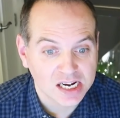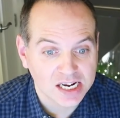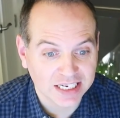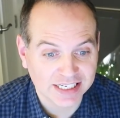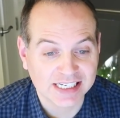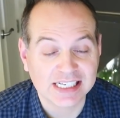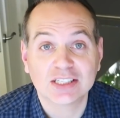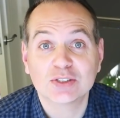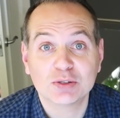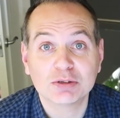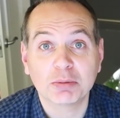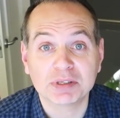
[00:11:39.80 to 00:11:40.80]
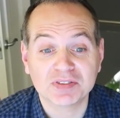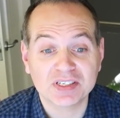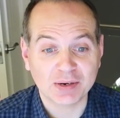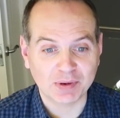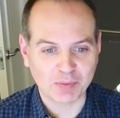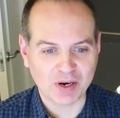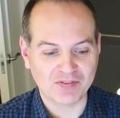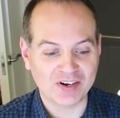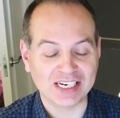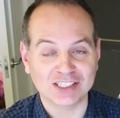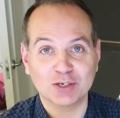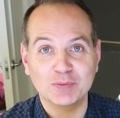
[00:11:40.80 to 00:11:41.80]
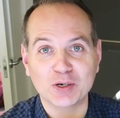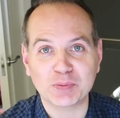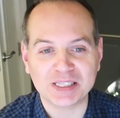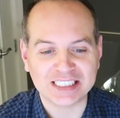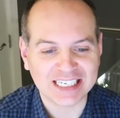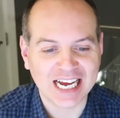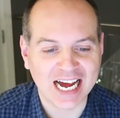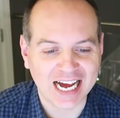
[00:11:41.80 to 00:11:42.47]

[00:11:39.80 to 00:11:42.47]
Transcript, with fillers: Yes, it is. I'll do some comments on the day while I'm waiting for Nick to come and open this card.